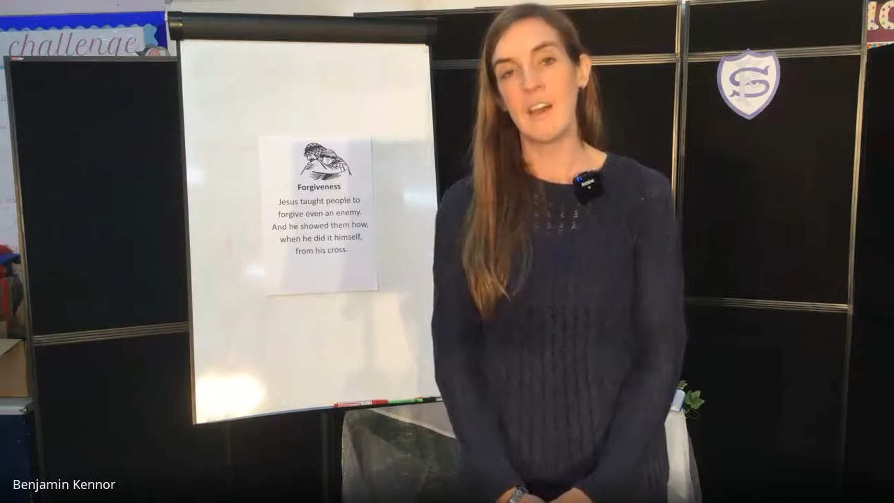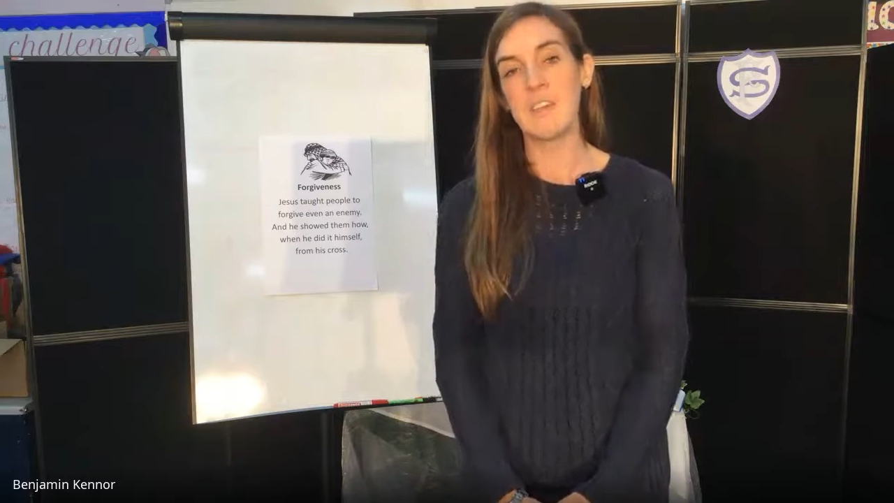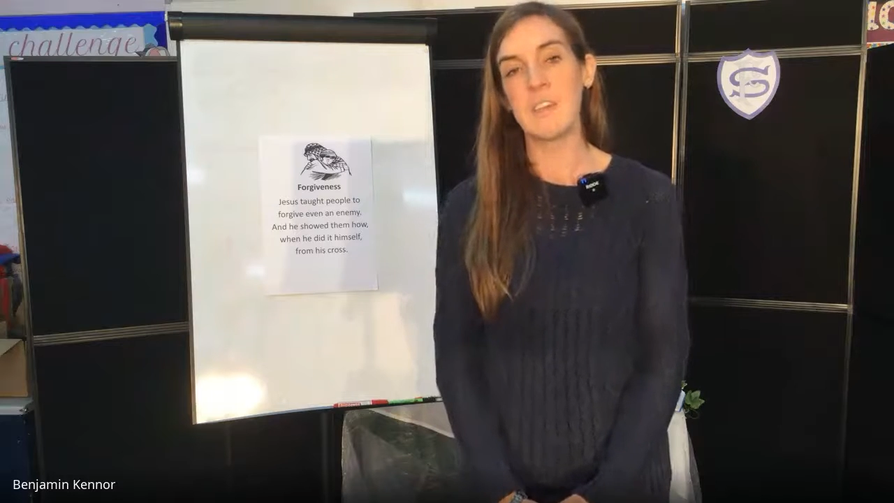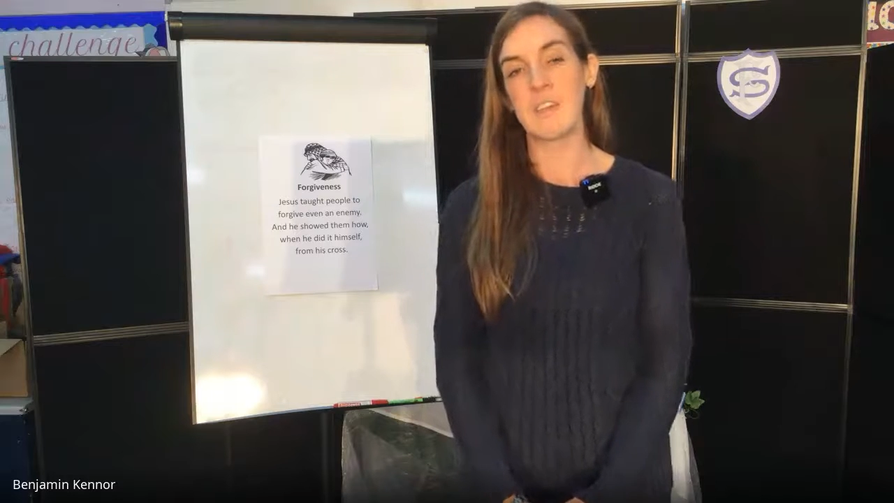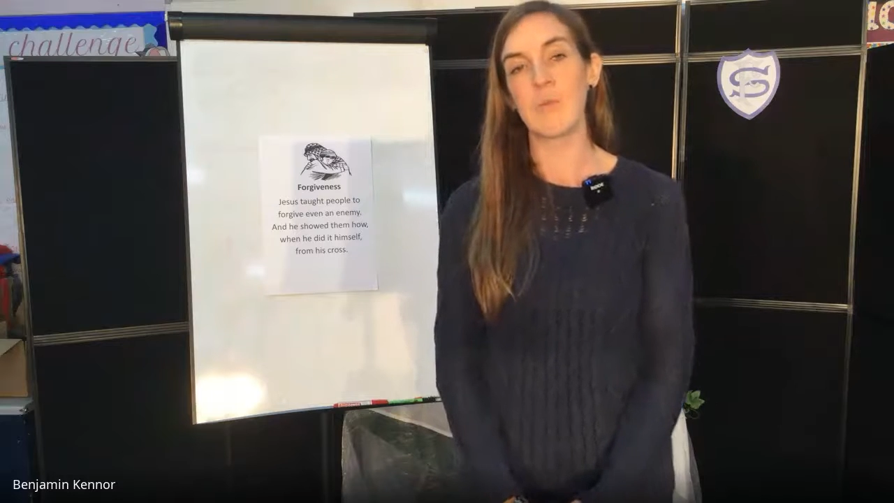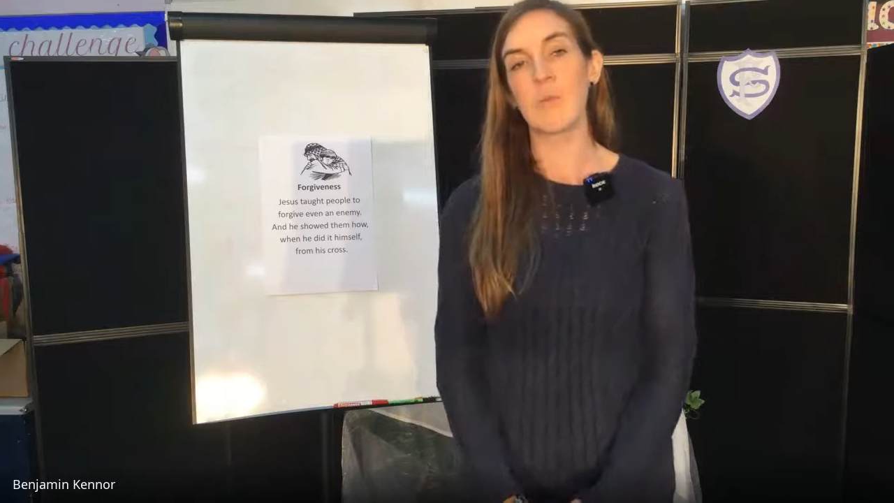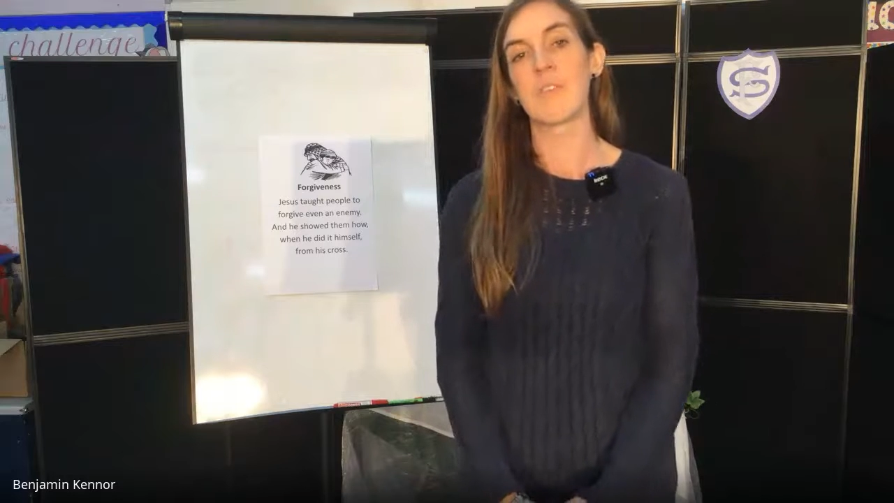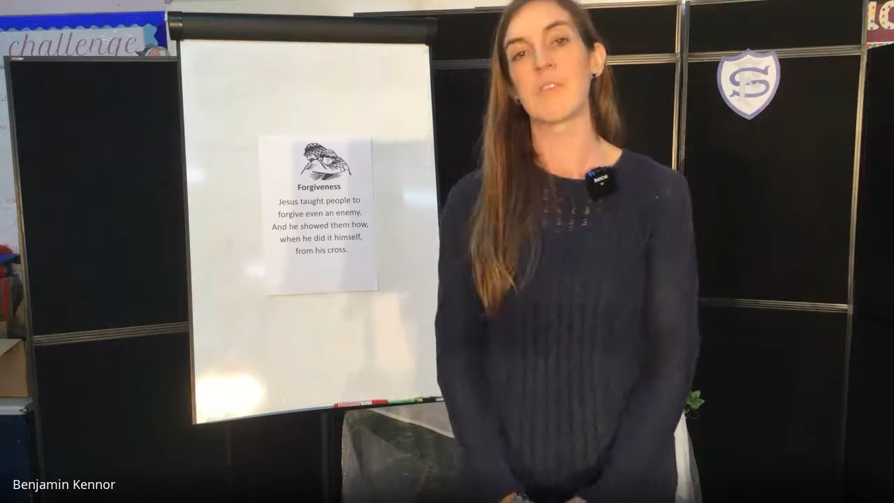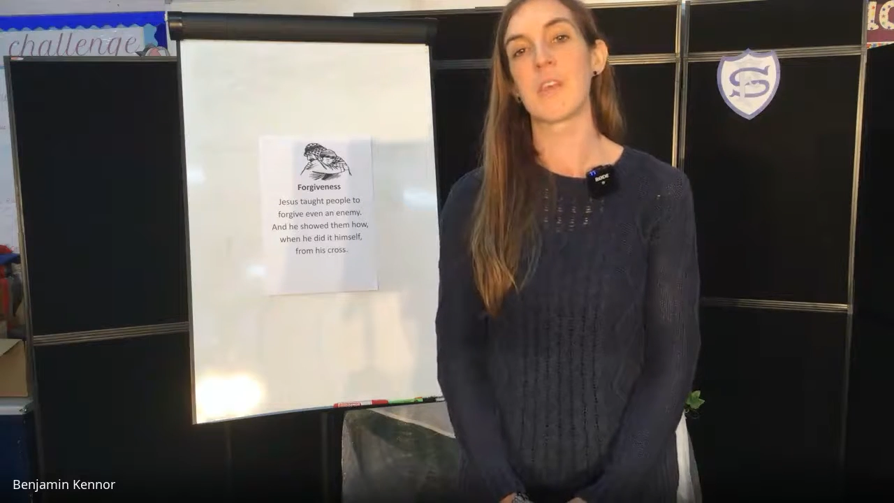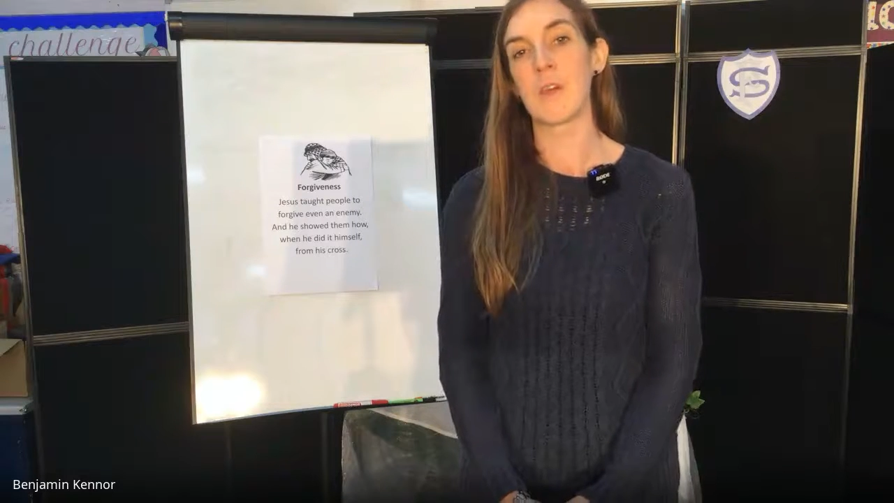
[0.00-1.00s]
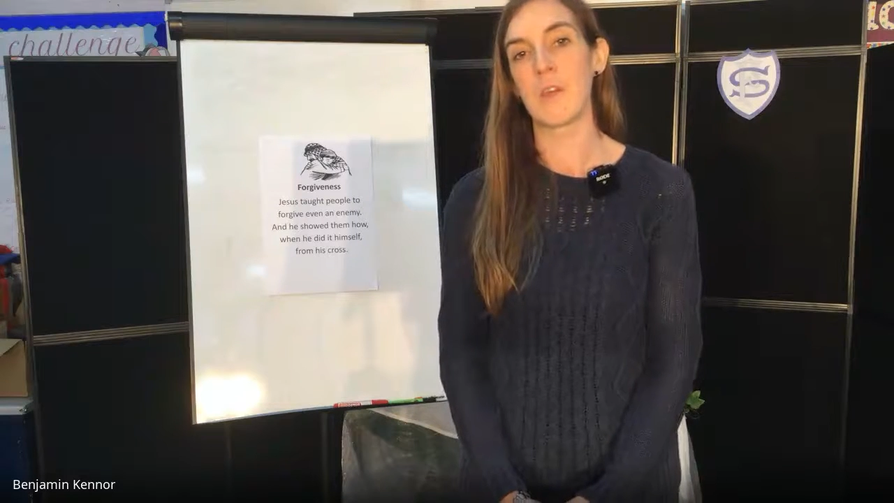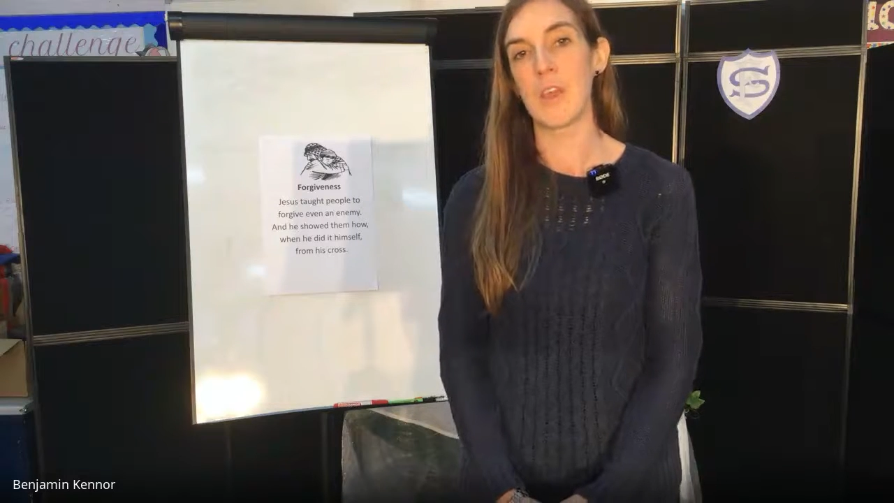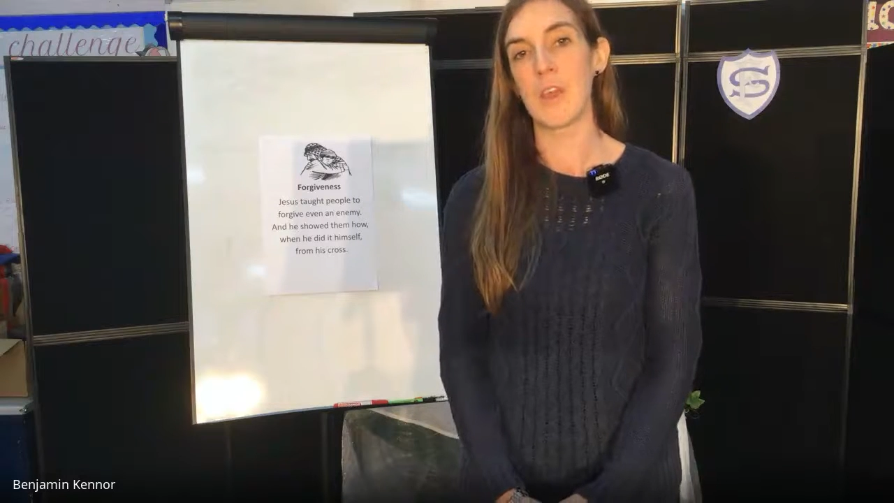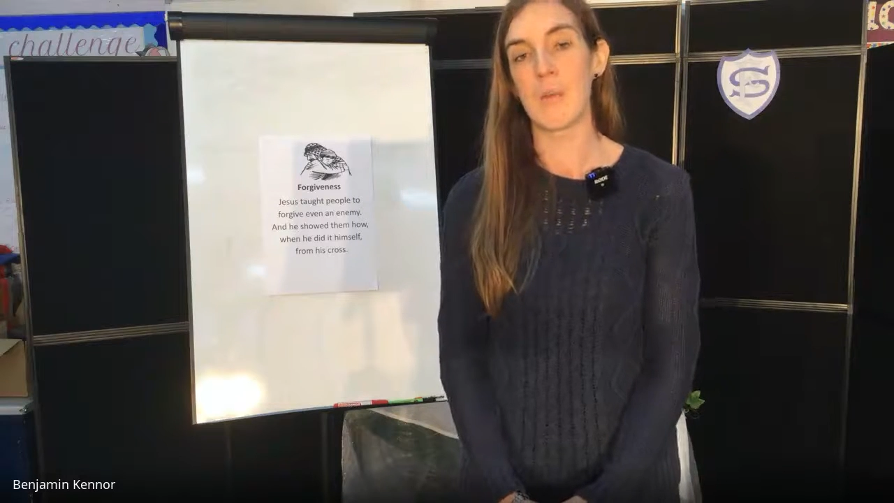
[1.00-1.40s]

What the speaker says: I just want to tell you